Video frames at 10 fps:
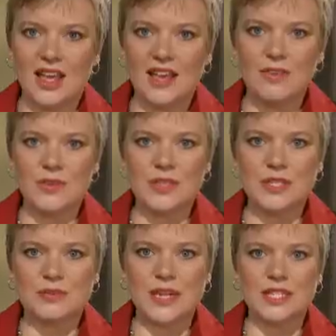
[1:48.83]
Even with
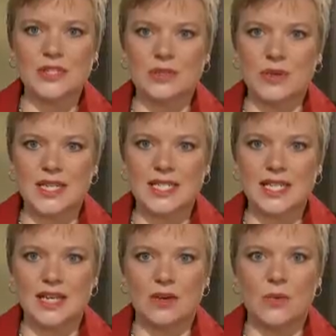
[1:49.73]
his presence
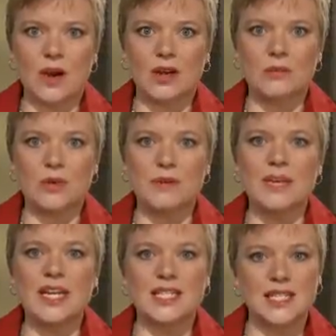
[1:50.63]
requested at a water board
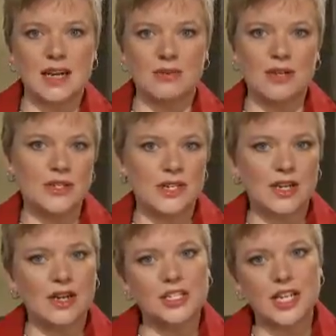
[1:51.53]
meeting in Santa Rosa
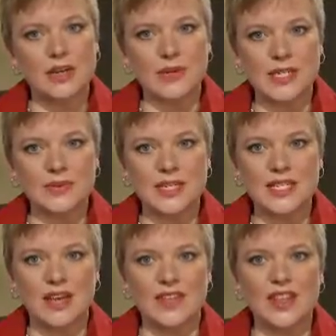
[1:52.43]
on January
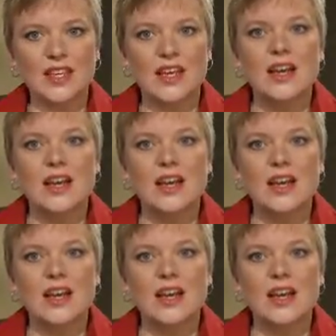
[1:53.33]
27th,